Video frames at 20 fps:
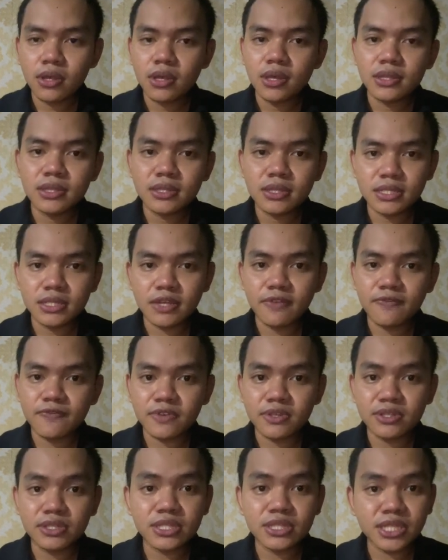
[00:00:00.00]
the
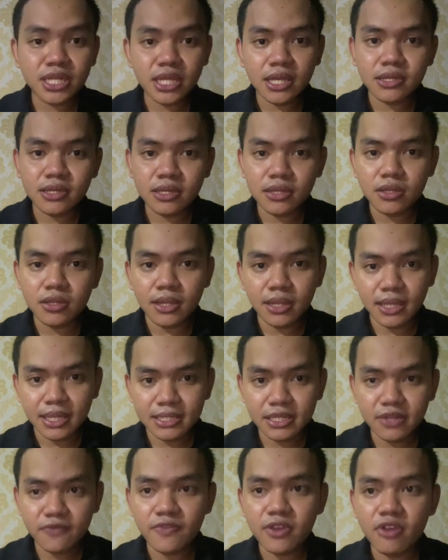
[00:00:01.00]
different treated less
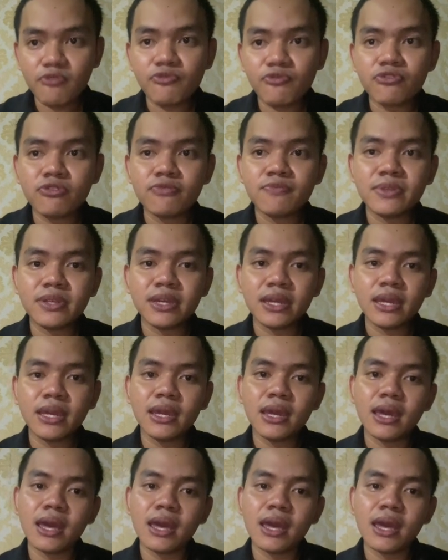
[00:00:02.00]
than favorably,